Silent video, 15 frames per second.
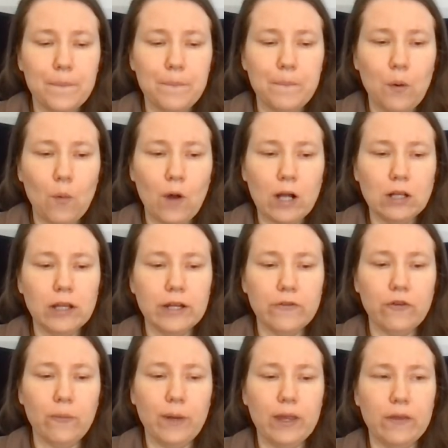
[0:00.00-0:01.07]
But what clicked
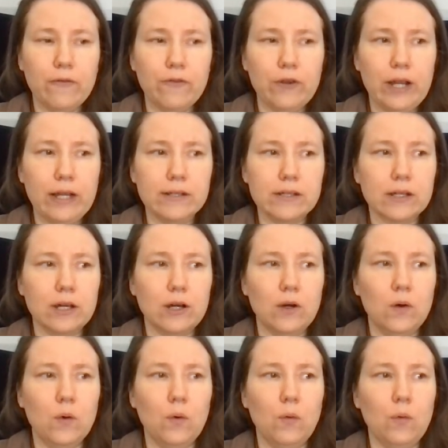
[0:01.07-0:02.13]
for me a few days
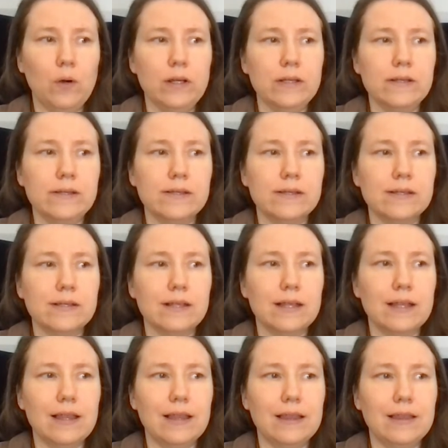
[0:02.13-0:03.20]
ago was
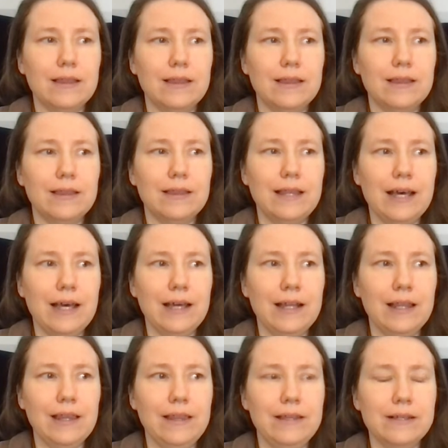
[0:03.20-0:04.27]

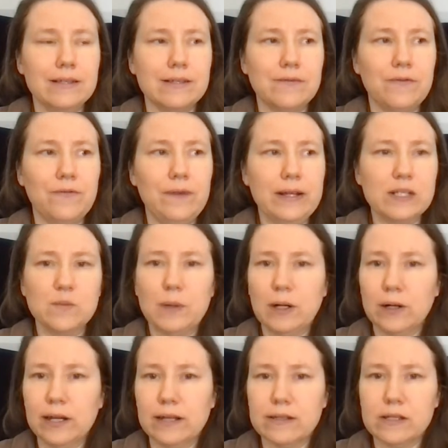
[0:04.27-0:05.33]
that this
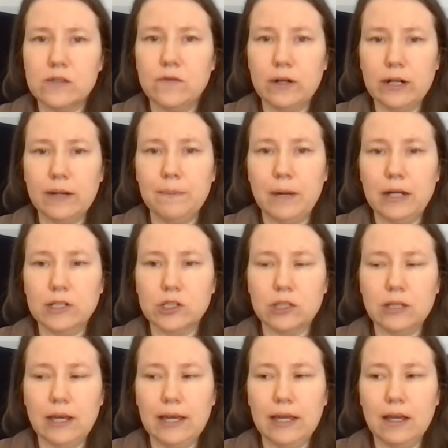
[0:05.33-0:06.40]
experience is very much
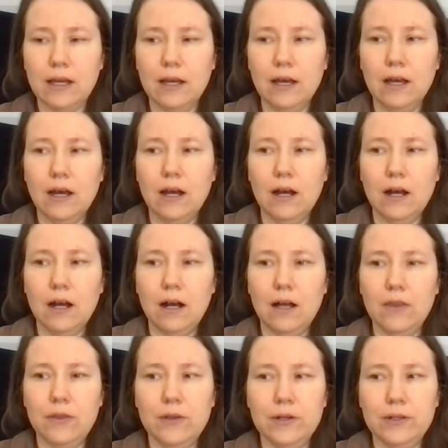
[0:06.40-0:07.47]
like
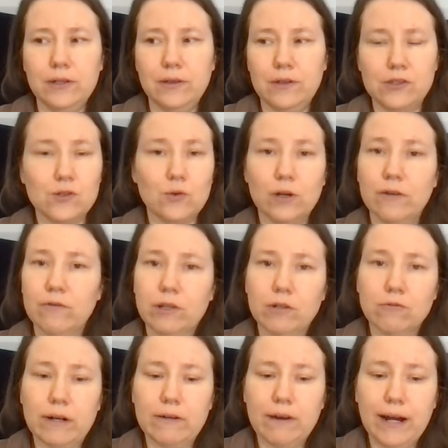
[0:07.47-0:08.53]
the story of Little
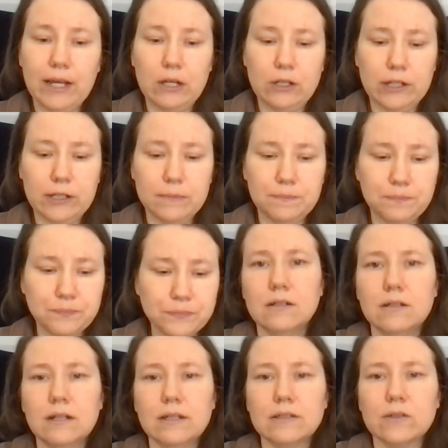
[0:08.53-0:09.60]
Red Riding Hood.
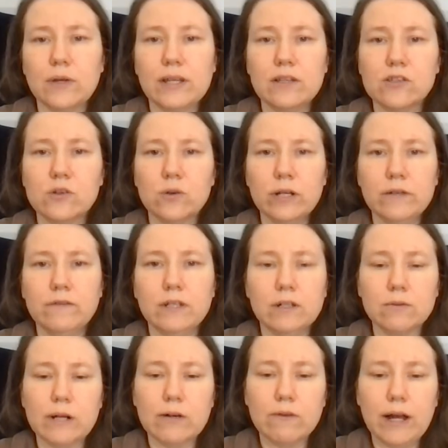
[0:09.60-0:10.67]
So in the story of Little
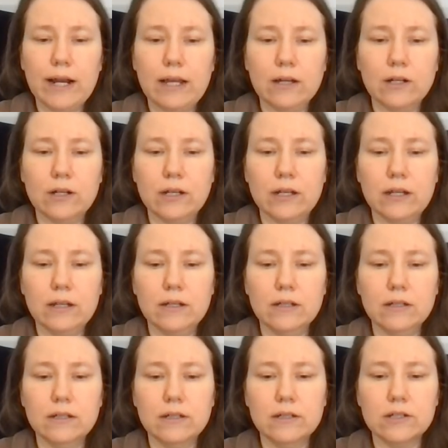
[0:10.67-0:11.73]
Red Riding Hood,
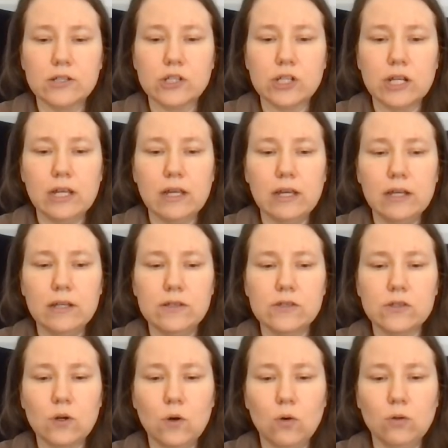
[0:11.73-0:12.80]
she is
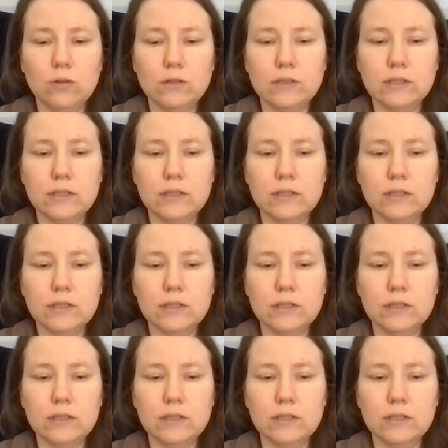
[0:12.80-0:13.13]
told